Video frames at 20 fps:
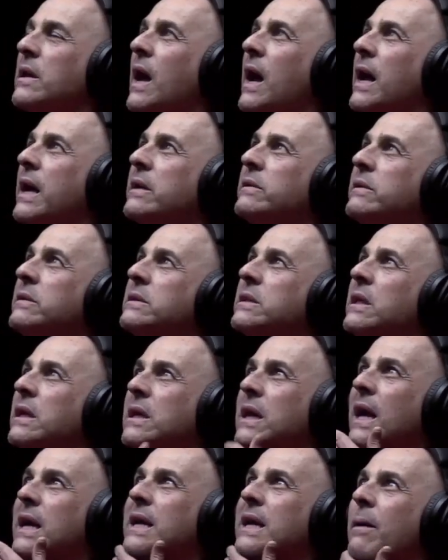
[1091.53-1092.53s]
I think
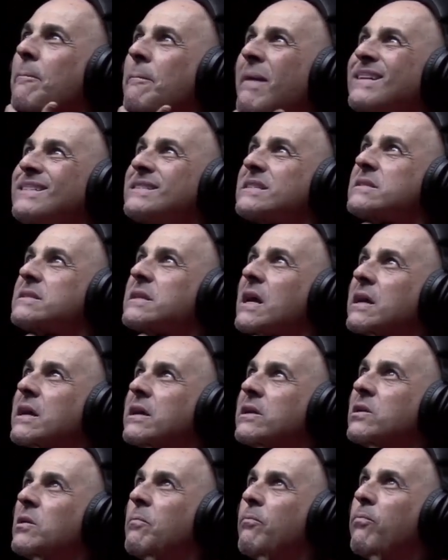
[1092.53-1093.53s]
I got my
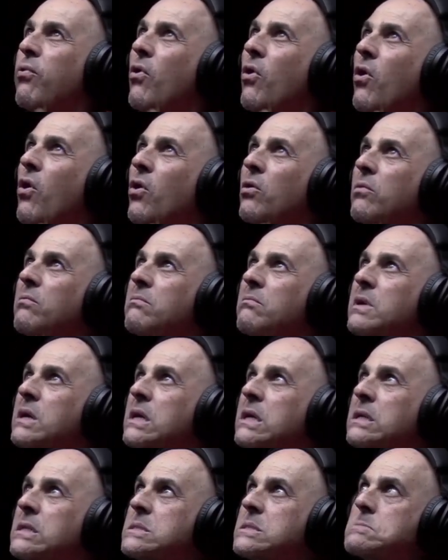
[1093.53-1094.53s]
second
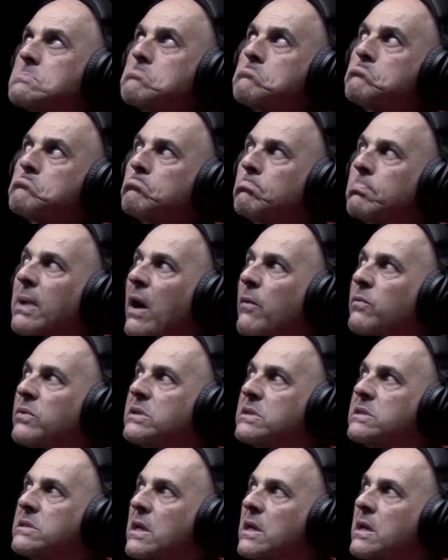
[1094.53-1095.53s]
apartment, I would
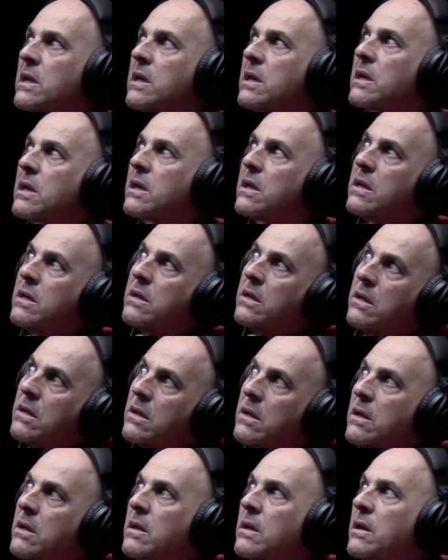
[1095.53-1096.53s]
say
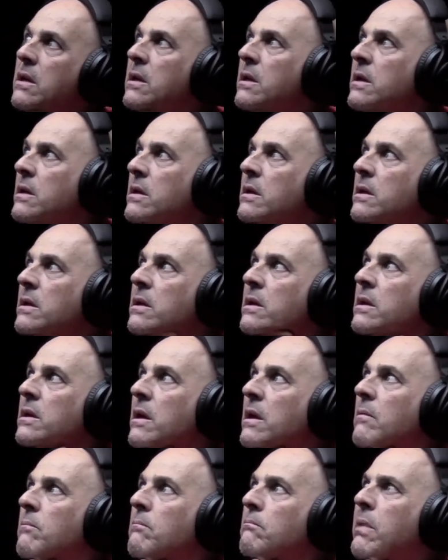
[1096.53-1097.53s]

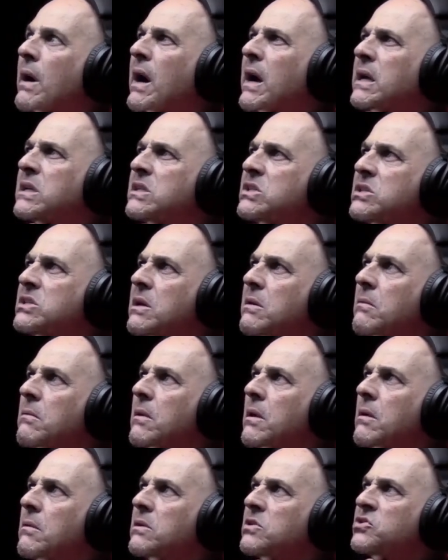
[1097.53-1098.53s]
by
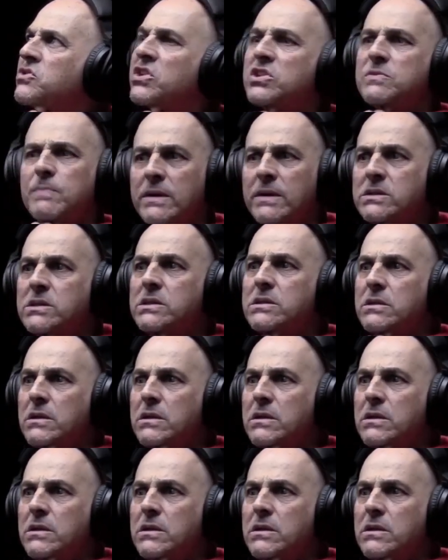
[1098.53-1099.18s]
6 months.